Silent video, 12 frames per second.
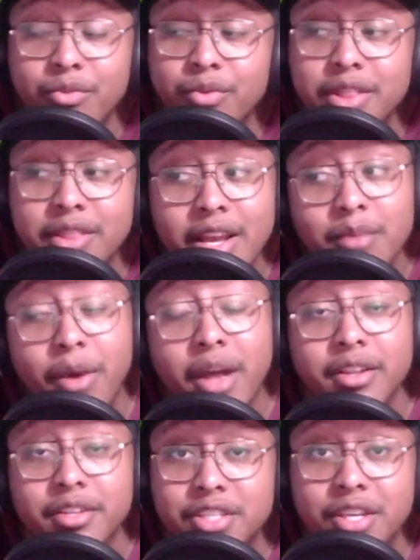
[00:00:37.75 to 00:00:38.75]
If we think about
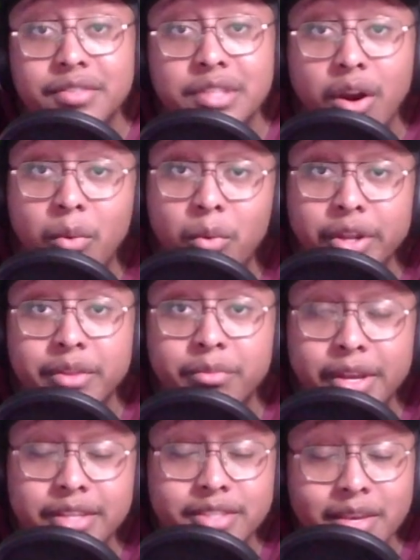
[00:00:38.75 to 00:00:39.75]
it, the Chiefs are one of the
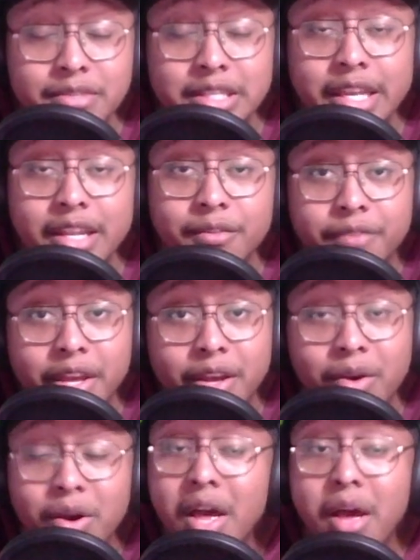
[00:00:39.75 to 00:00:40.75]
best teams in the
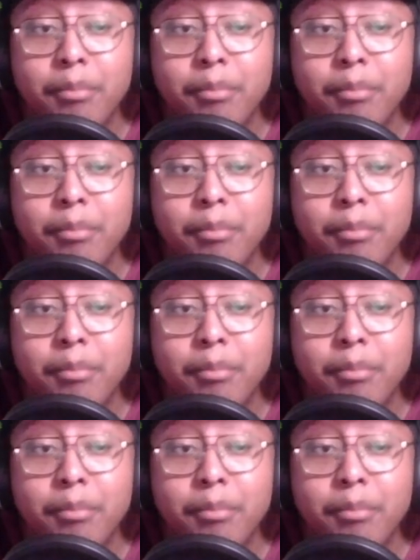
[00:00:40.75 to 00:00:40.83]
NFL,